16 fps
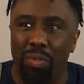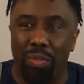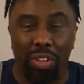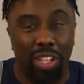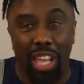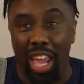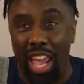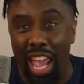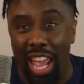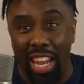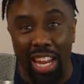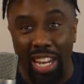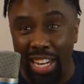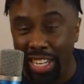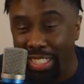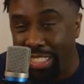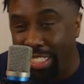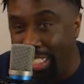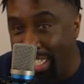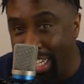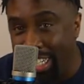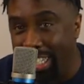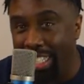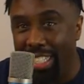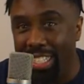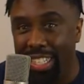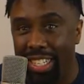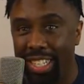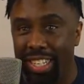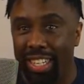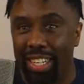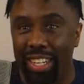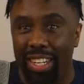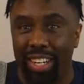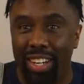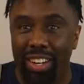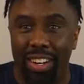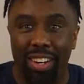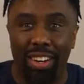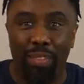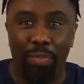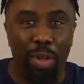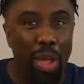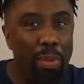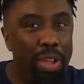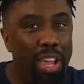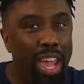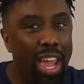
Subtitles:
there ain't nothing else to cut. Maybe